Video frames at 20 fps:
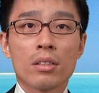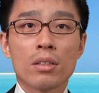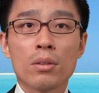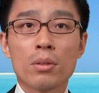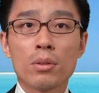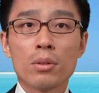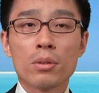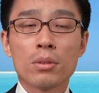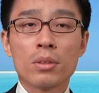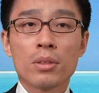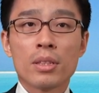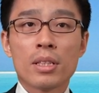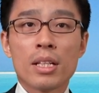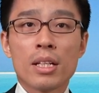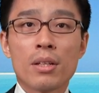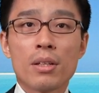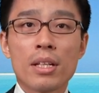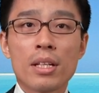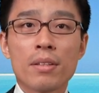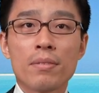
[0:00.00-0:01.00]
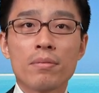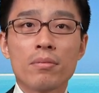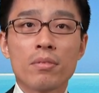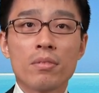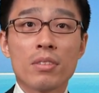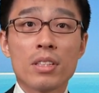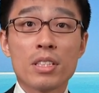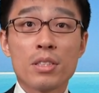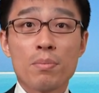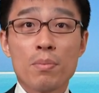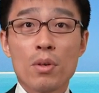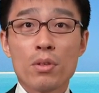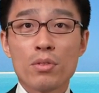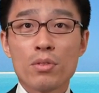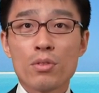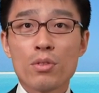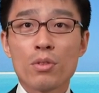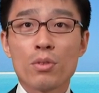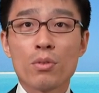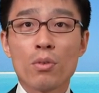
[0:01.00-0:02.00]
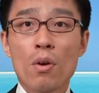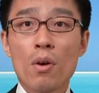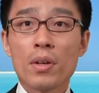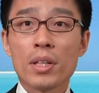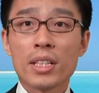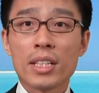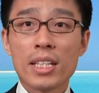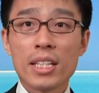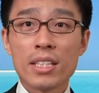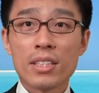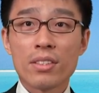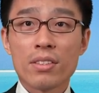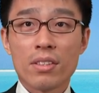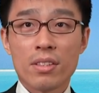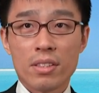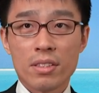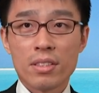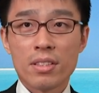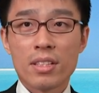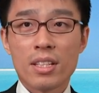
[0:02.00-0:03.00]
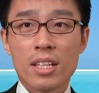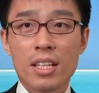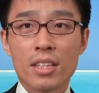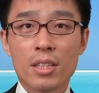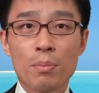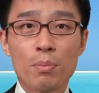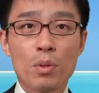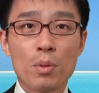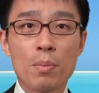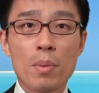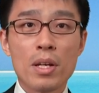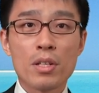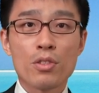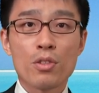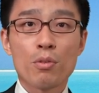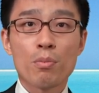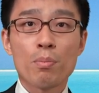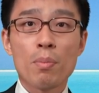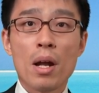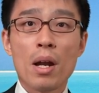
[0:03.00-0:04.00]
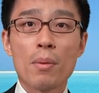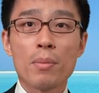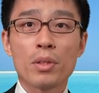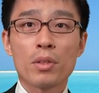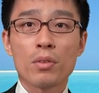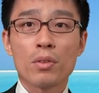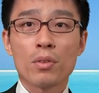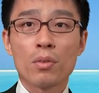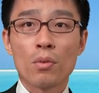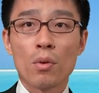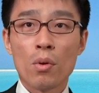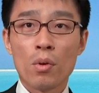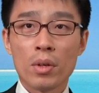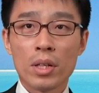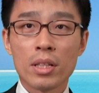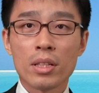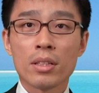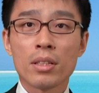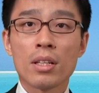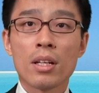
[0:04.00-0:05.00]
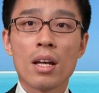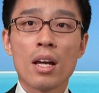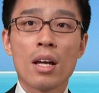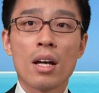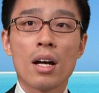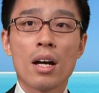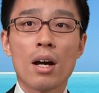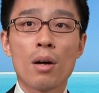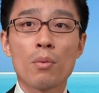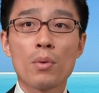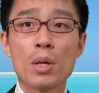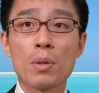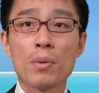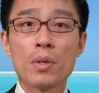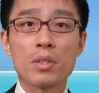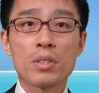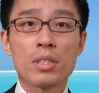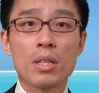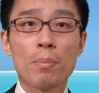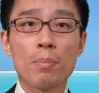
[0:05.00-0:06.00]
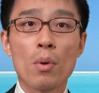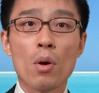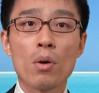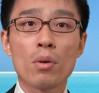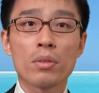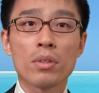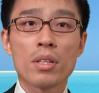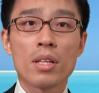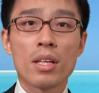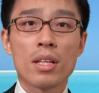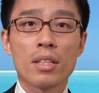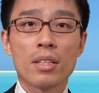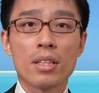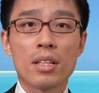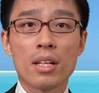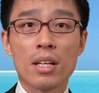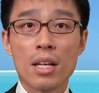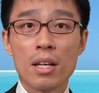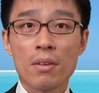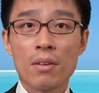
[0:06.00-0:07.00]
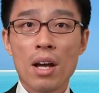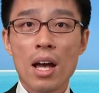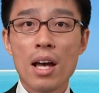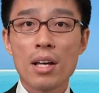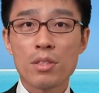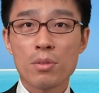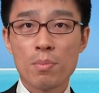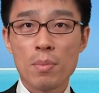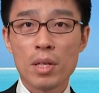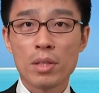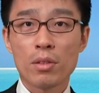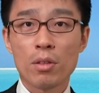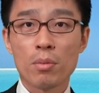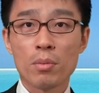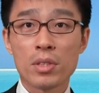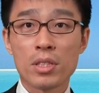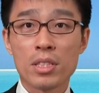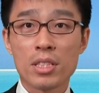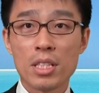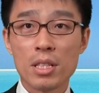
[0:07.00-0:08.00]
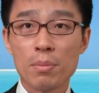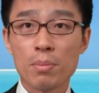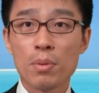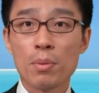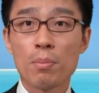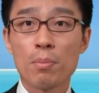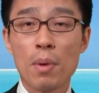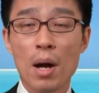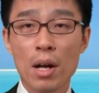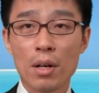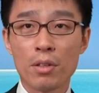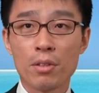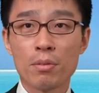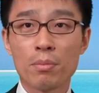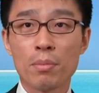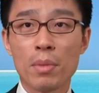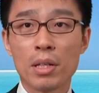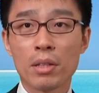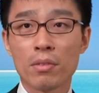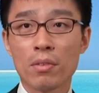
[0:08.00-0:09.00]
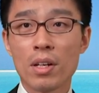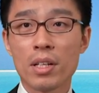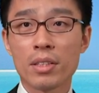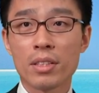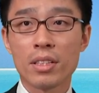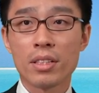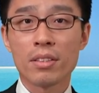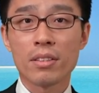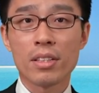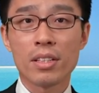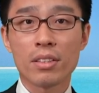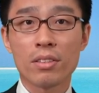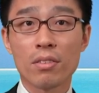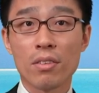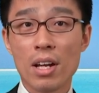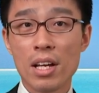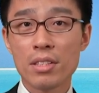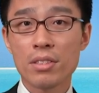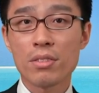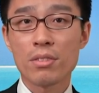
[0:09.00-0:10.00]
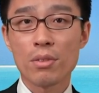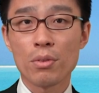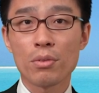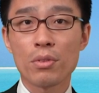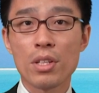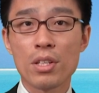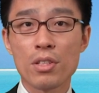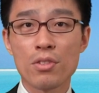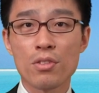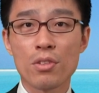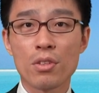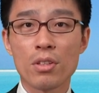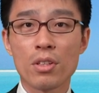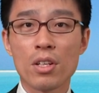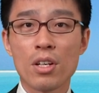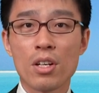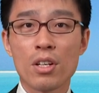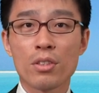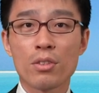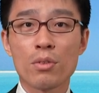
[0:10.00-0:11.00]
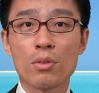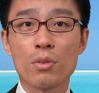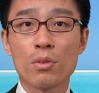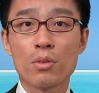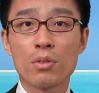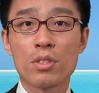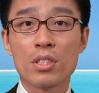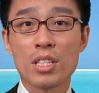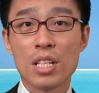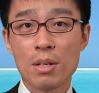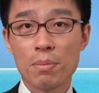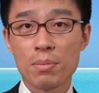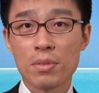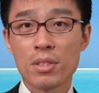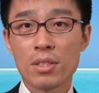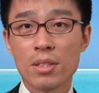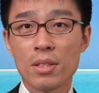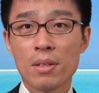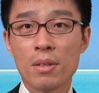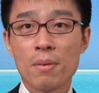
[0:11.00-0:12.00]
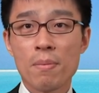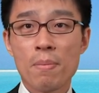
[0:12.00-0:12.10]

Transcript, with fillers: So in response to growing interest in the prevention of parametric rolling, uh, we will support the enhancement of SIP value by granting the class notation to SIPs.